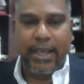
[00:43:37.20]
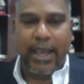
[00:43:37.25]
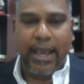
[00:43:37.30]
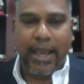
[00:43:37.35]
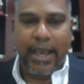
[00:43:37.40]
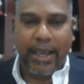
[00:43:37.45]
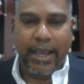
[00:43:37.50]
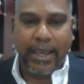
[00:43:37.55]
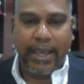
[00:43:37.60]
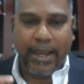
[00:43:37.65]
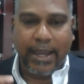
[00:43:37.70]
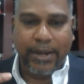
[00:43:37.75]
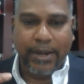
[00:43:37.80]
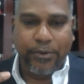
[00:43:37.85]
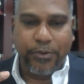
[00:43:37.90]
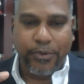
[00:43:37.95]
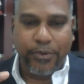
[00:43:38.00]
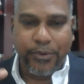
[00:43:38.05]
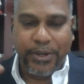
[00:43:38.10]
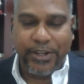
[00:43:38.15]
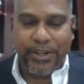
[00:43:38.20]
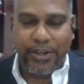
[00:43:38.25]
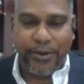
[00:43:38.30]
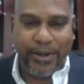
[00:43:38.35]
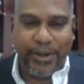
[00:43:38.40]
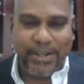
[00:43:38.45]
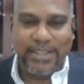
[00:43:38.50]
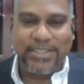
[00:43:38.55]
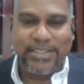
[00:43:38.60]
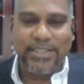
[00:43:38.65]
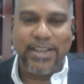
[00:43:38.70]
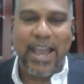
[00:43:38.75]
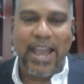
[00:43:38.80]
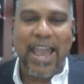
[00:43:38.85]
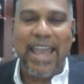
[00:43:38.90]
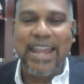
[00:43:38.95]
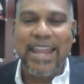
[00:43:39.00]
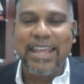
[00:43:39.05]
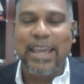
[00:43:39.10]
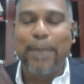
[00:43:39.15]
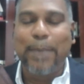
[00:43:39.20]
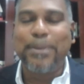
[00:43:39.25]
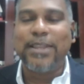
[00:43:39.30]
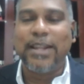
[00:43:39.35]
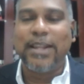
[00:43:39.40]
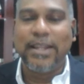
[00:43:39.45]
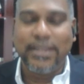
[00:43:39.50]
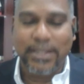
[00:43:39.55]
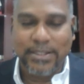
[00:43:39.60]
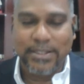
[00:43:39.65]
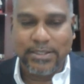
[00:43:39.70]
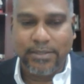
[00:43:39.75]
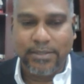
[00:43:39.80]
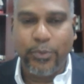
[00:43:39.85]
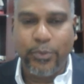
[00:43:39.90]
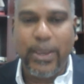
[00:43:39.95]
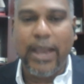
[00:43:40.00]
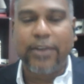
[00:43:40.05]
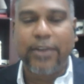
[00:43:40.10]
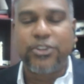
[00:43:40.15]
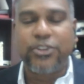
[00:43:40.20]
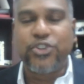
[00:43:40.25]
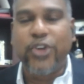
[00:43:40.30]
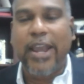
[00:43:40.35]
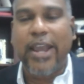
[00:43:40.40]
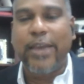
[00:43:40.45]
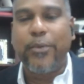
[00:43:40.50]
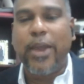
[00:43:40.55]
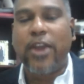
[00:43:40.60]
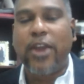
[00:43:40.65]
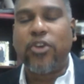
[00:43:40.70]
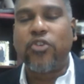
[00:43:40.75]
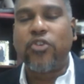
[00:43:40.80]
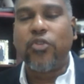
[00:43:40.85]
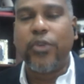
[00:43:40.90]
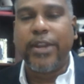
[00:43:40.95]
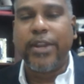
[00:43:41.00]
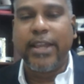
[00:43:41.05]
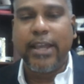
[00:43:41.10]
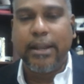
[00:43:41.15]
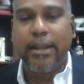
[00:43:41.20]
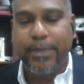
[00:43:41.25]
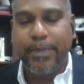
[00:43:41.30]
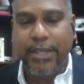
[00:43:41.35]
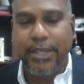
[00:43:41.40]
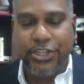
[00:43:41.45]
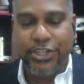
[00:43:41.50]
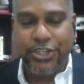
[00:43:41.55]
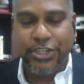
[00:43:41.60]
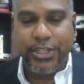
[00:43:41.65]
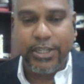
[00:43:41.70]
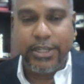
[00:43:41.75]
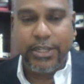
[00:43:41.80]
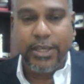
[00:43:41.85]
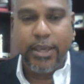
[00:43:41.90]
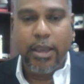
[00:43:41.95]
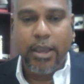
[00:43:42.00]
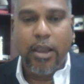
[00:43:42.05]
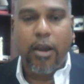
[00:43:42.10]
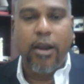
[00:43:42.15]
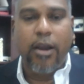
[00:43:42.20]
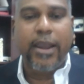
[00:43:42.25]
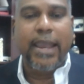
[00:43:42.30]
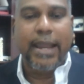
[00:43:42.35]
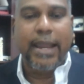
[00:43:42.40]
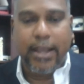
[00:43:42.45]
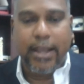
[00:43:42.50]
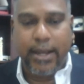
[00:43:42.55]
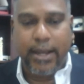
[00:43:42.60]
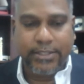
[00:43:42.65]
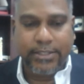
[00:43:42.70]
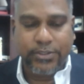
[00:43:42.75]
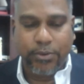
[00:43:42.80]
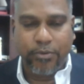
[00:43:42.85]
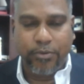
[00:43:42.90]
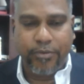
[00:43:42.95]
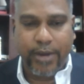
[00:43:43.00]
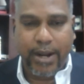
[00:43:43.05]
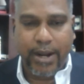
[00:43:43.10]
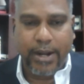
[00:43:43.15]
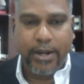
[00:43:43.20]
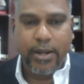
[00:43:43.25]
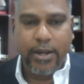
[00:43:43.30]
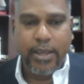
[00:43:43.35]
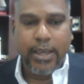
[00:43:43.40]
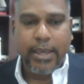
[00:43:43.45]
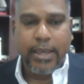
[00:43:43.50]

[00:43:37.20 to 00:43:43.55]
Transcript: I can reiterate, it's a highly capital intensive. We are growing the LPG organically so far.